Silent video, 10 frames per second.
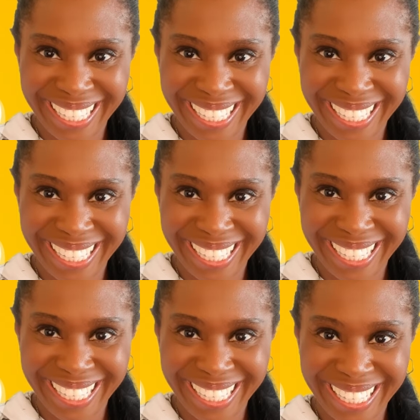
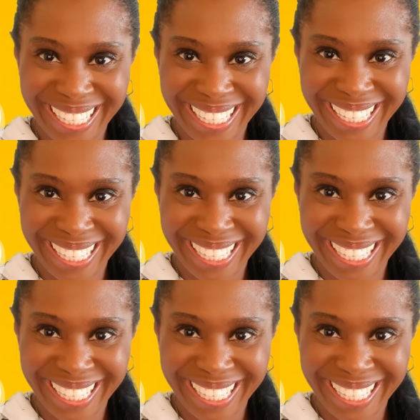
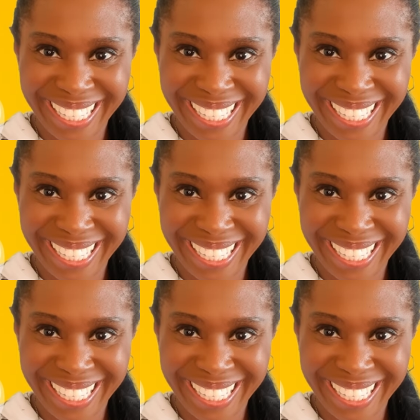(silence)